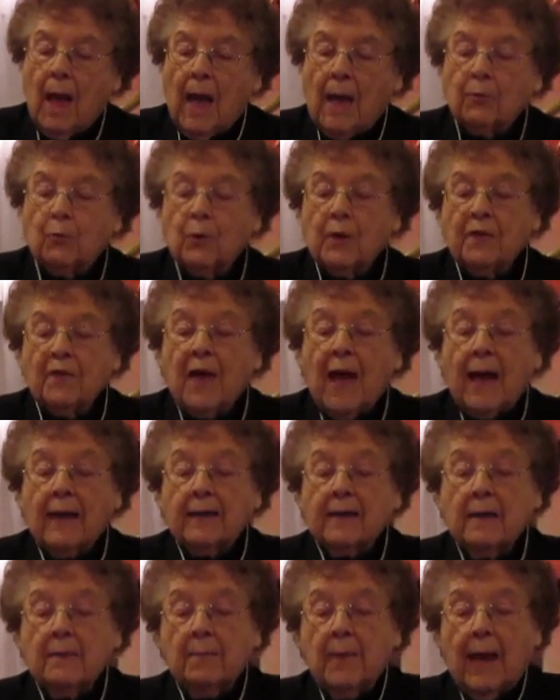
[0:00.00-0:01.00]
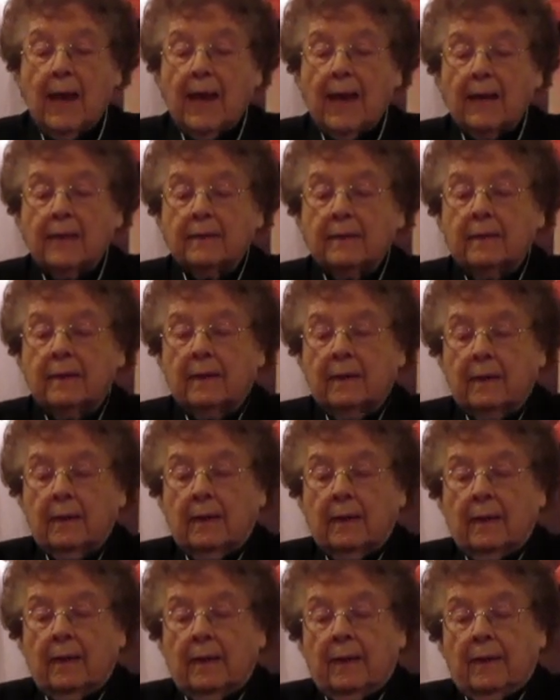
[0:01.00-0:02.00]
And with that command,
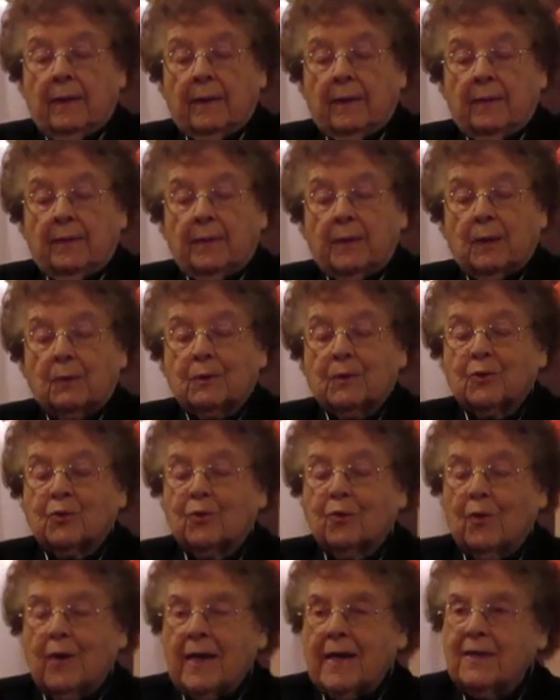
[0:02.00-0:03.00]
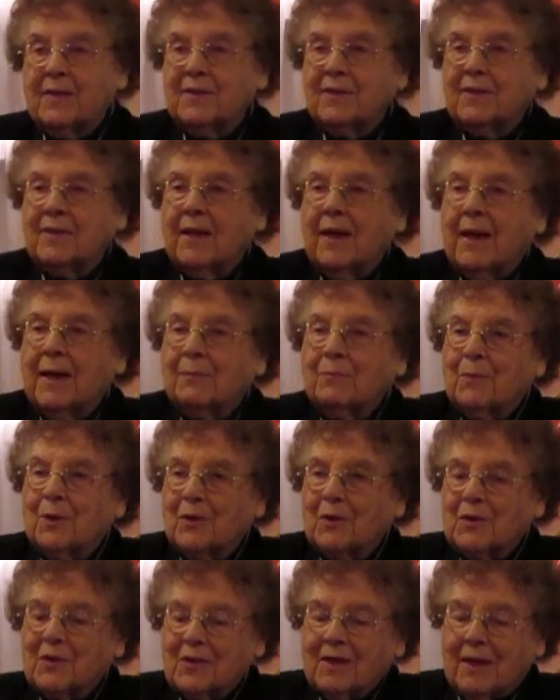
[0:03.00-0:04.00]
there was grace and
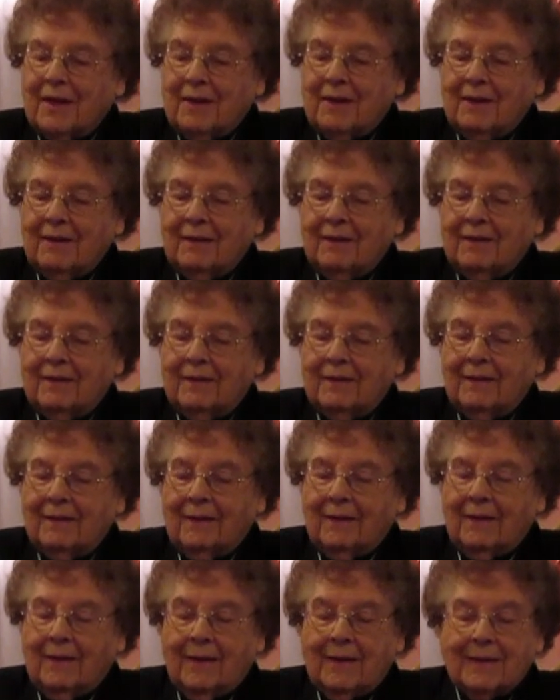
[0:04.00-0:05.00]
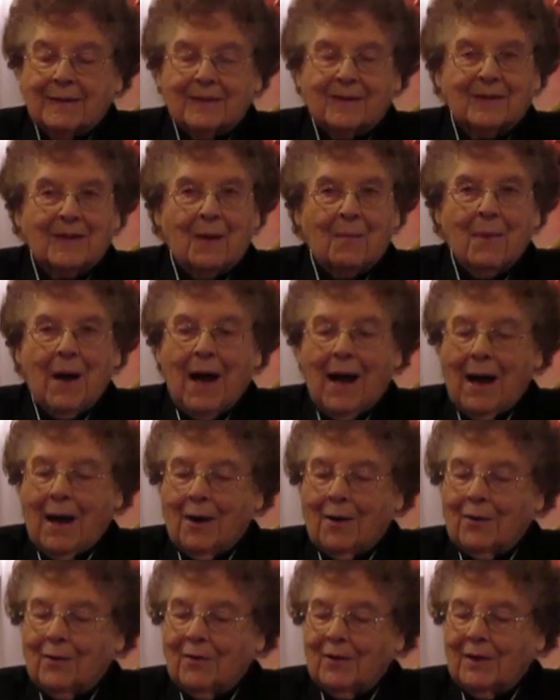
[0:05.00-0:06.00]
mercy. And
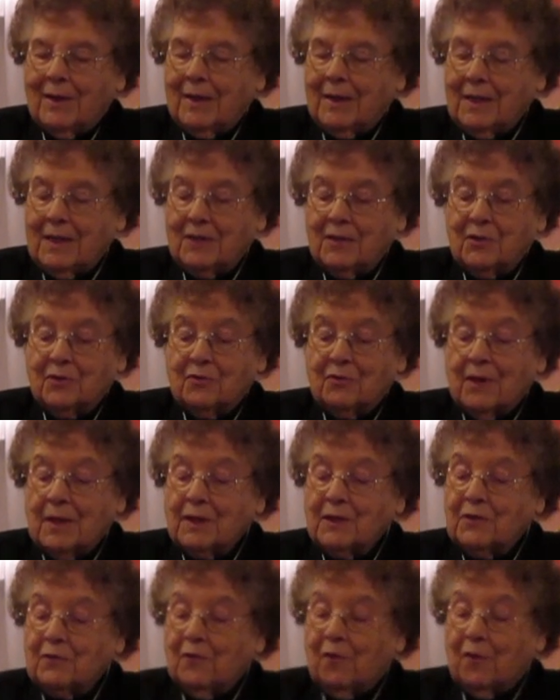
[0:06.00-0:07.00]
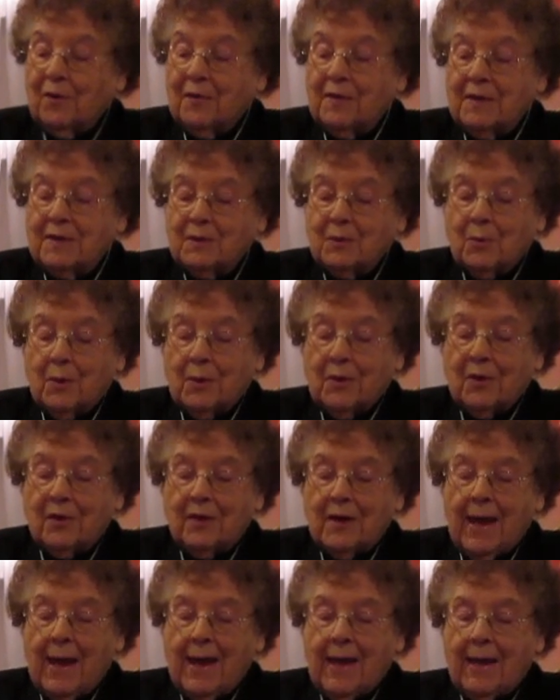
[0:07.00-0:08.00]
somehow, he stretched forth his
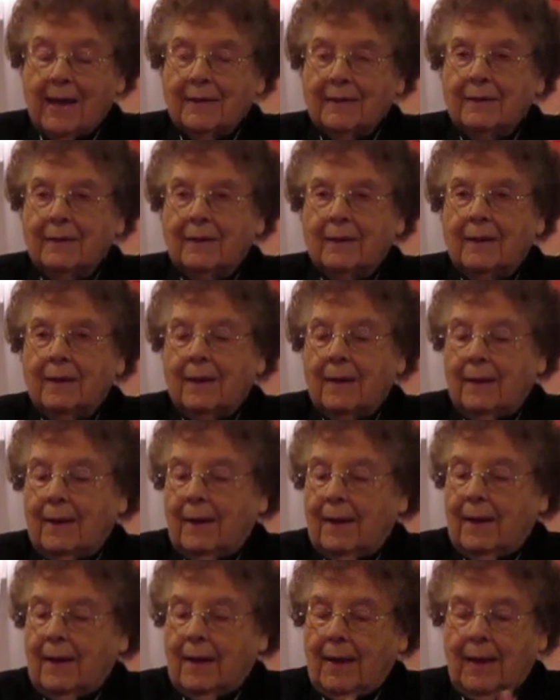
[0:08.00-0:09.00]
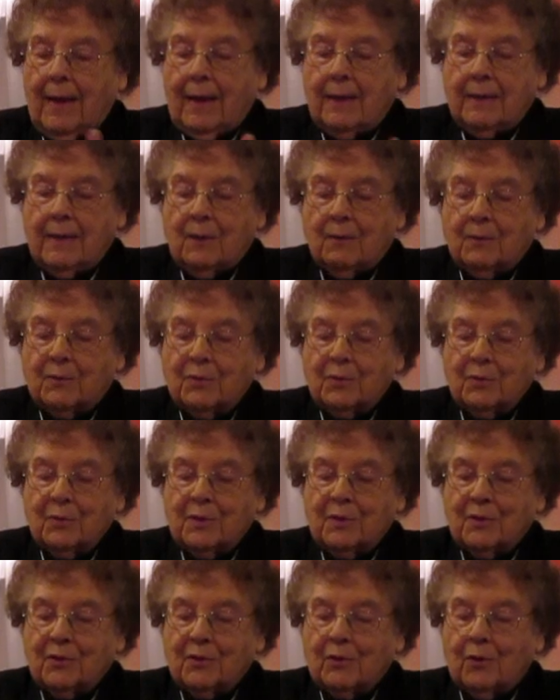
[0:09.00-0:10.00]
withered hand, and it was
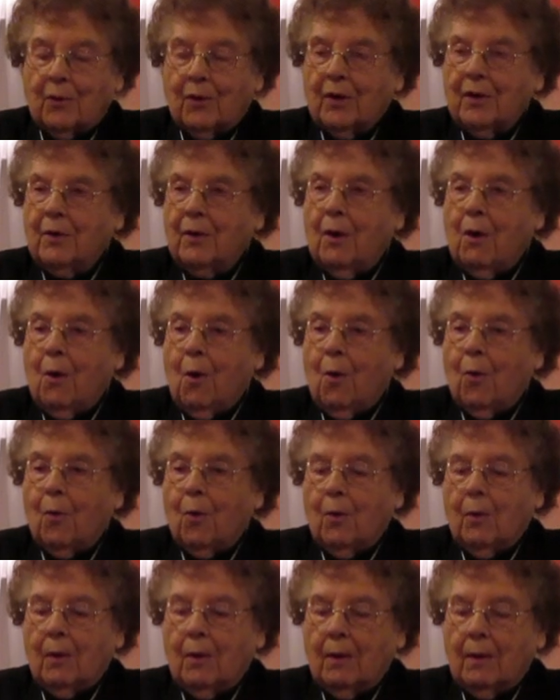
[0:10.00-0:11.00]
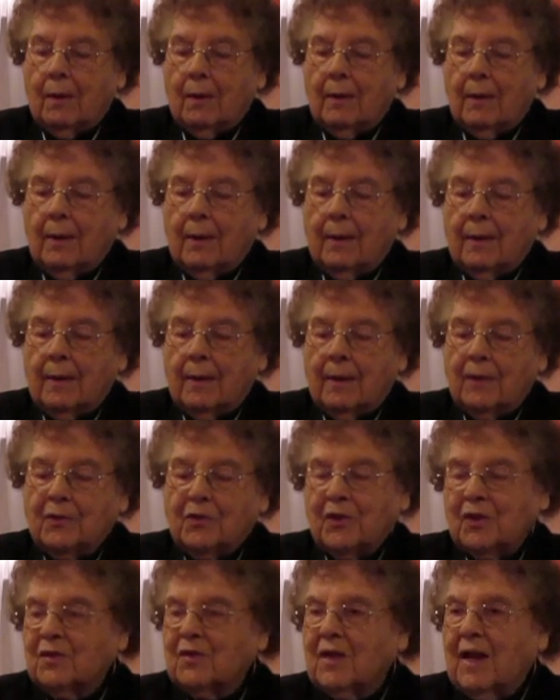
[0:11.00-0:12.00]
restored whole,
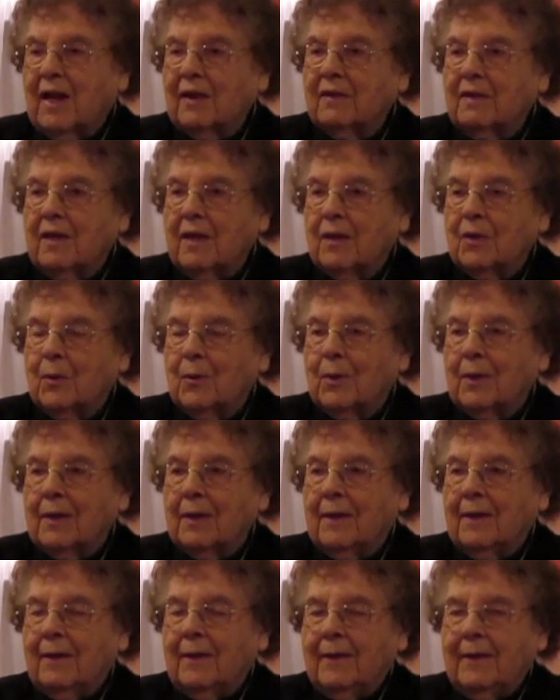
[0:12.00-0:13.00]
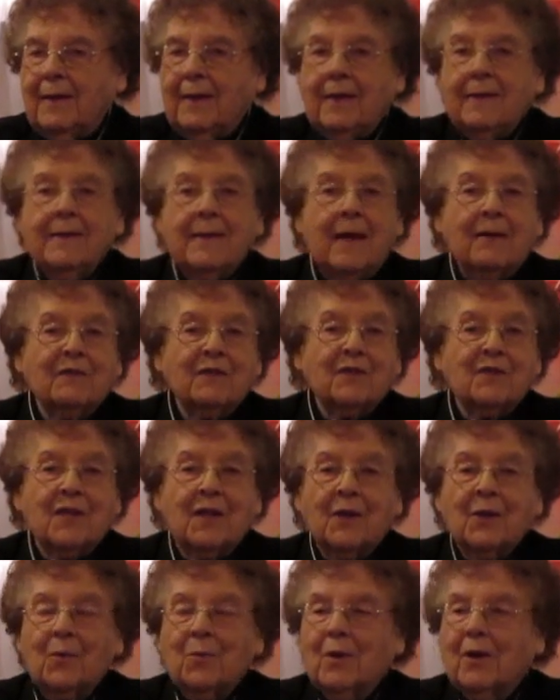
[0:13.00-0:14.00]
just like the other one. He'd never
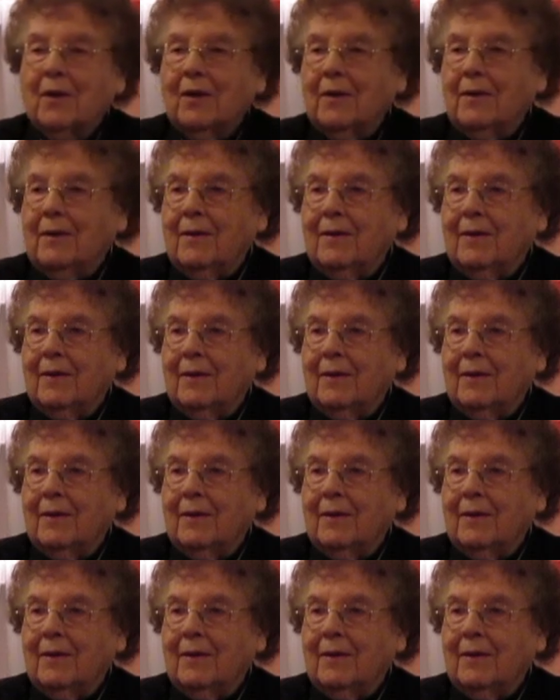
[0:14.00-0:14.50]
said a word.